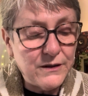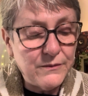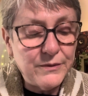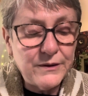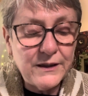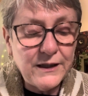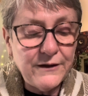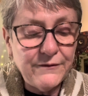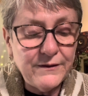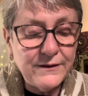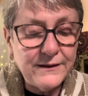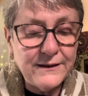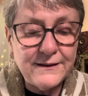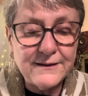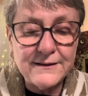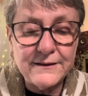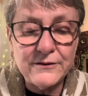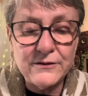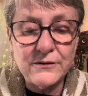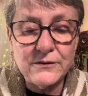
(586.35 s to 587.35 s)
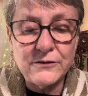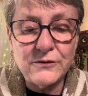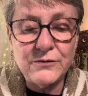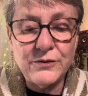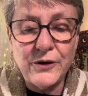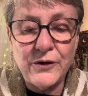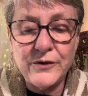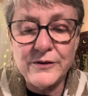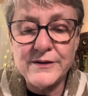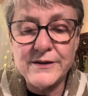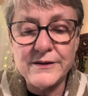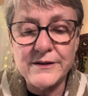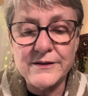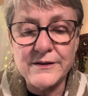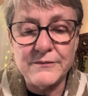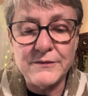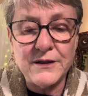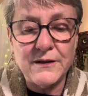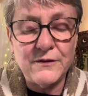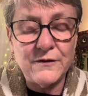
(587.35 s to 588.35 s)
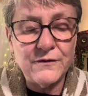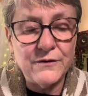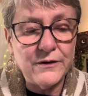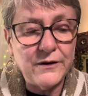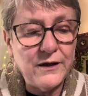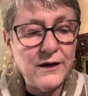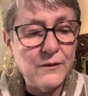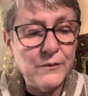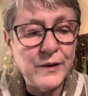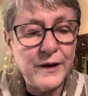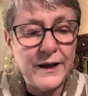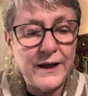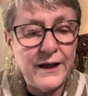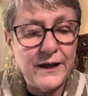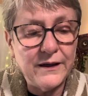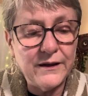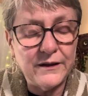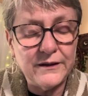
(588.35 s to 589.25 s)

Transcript: But even these little quotes are sometimes very opaque,